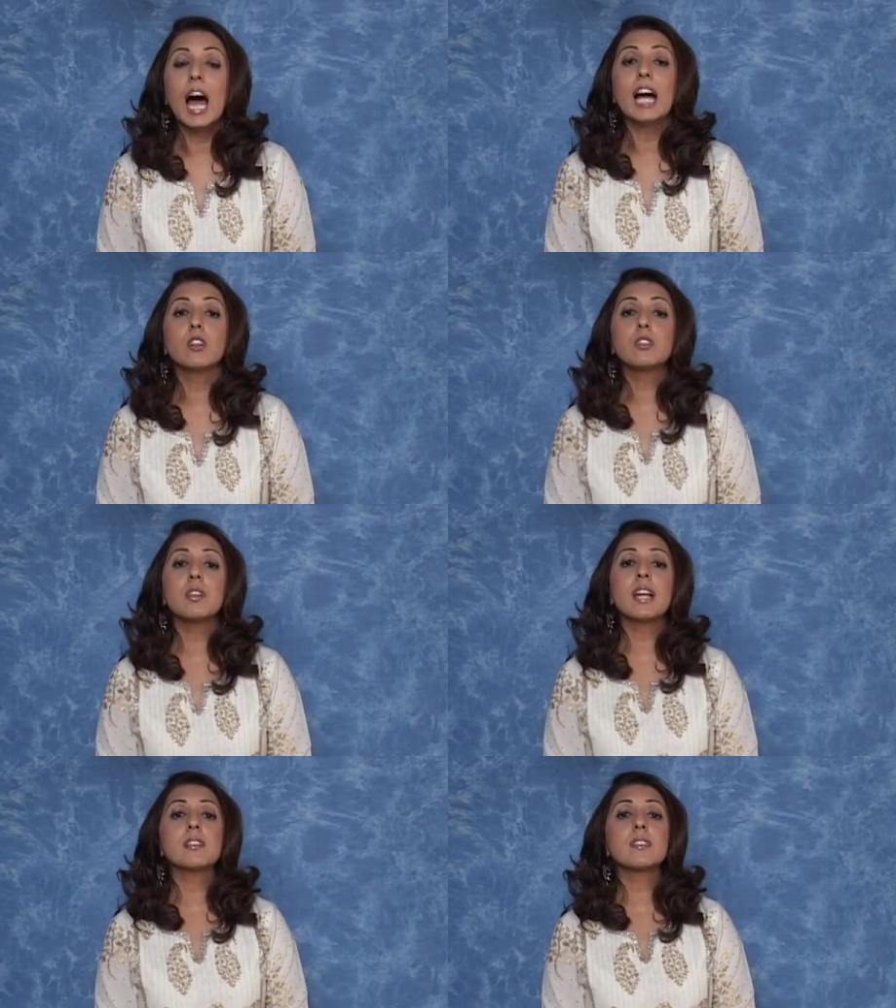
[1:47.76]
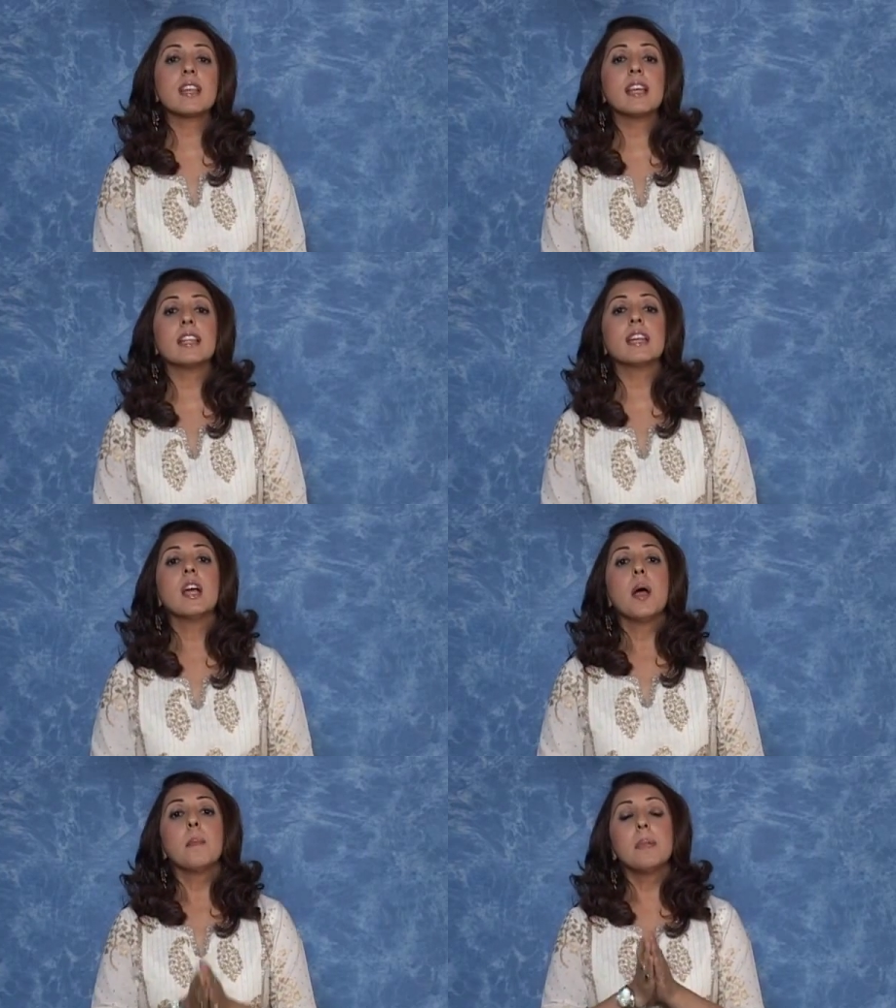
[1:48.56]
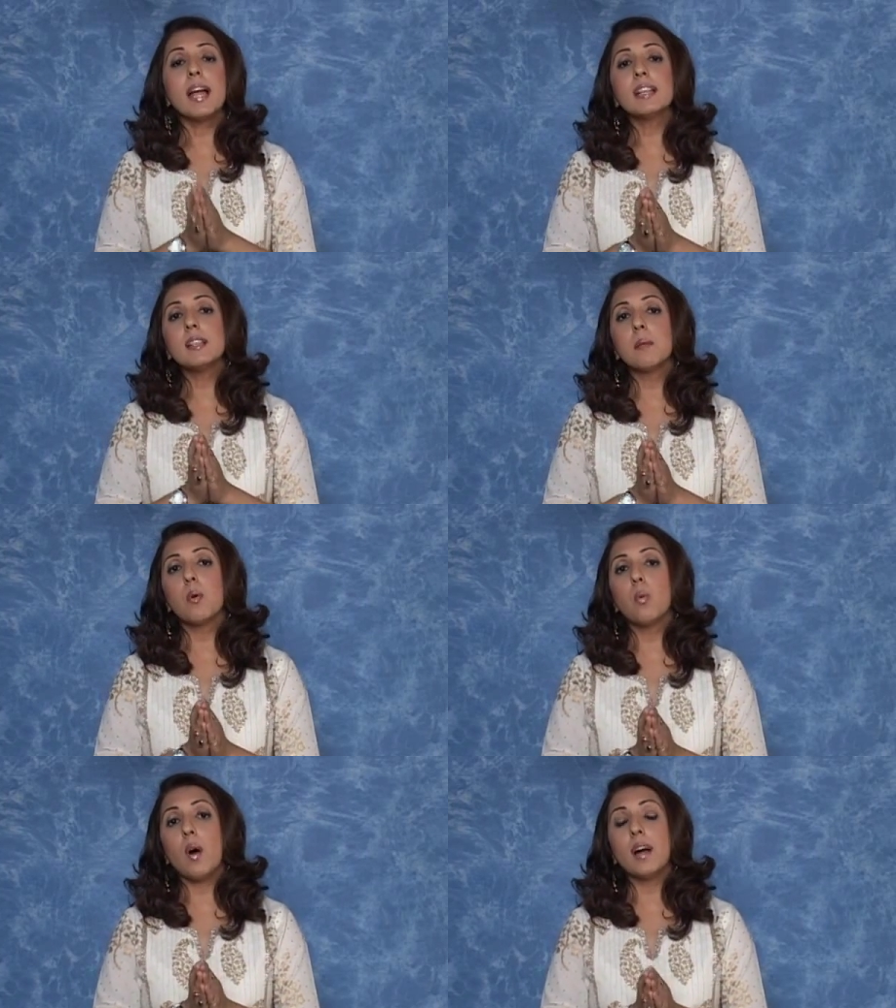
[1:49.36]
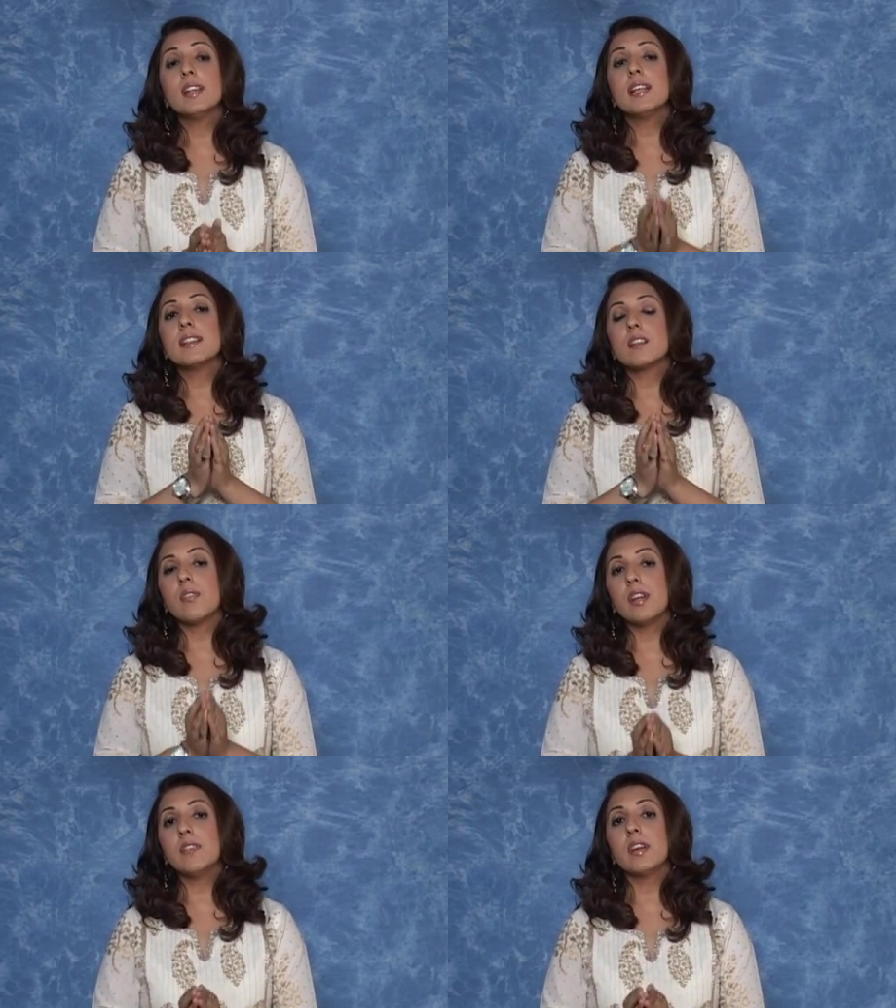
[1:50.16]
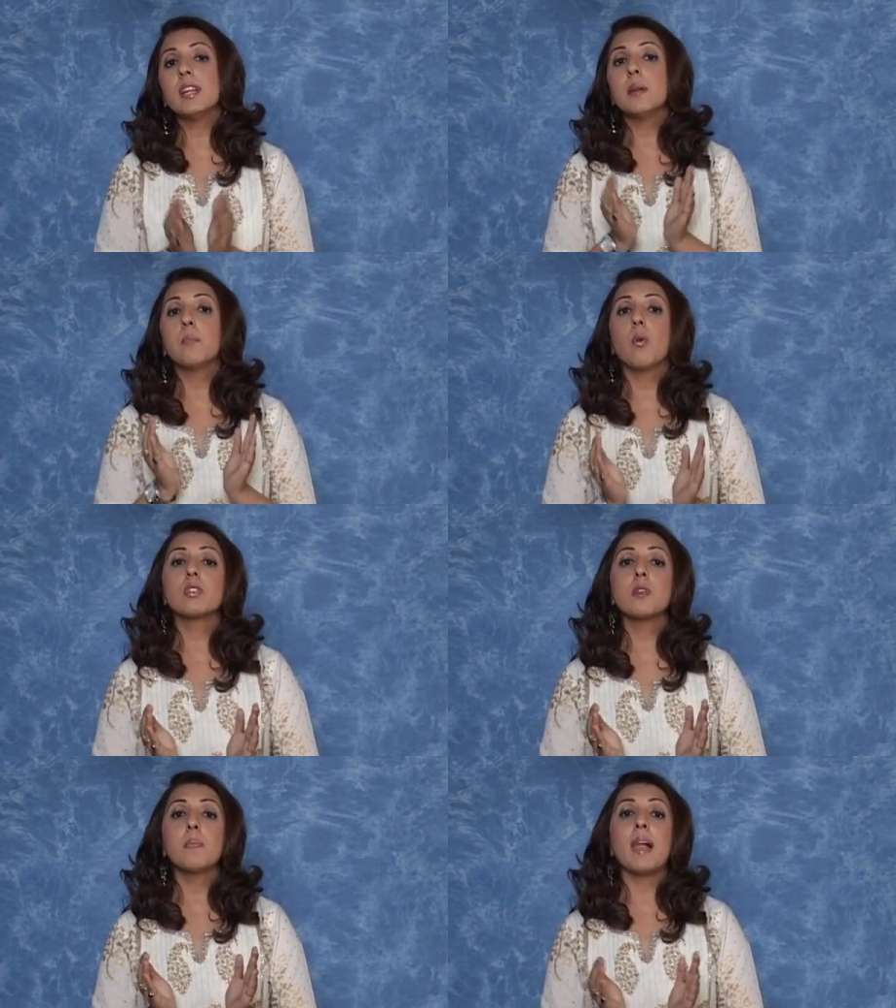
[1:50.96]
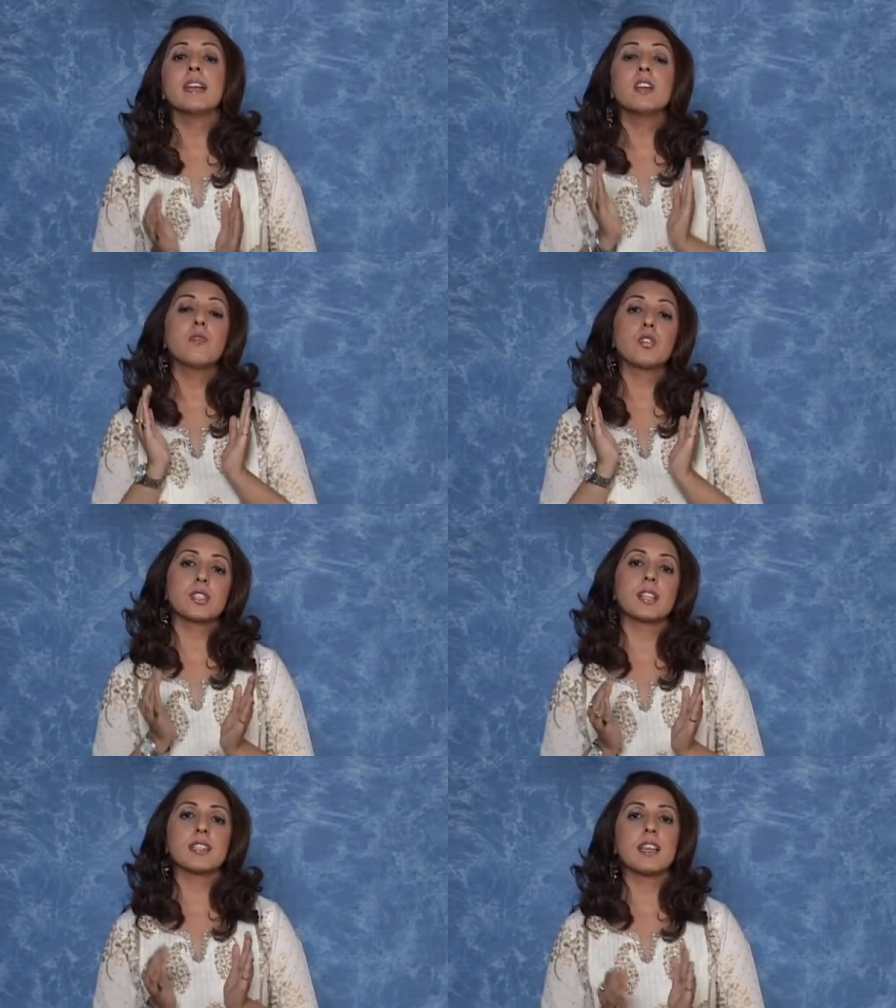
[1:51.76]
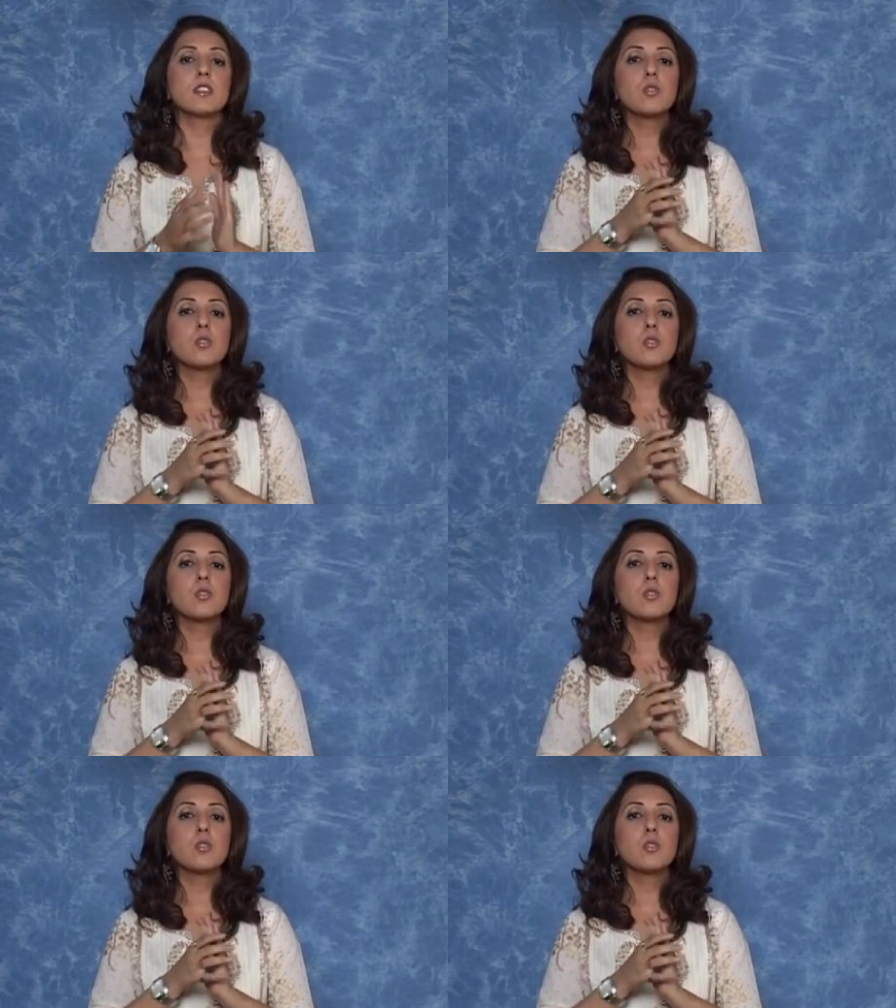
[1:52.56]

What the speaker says: I'd also like to say that planet number 1 is a very, very important planet for success.